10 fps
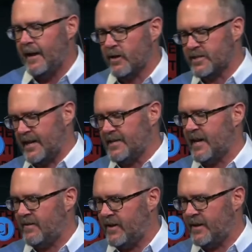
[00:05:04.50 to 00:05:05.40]
and he goes,
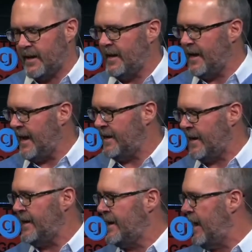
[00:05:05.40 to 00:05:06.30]
97, 98,
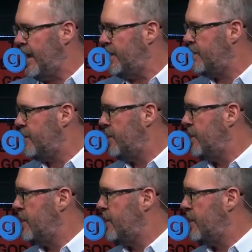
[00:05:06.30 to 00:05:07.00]
99.